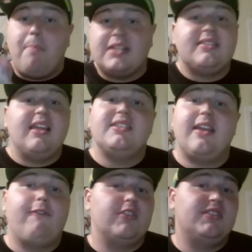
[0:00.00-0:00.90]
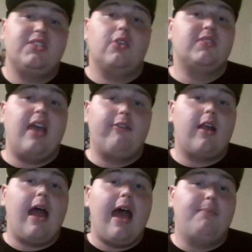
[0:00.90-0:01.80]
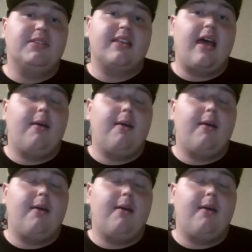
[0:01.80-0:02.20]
best thing San Francisco's ever had.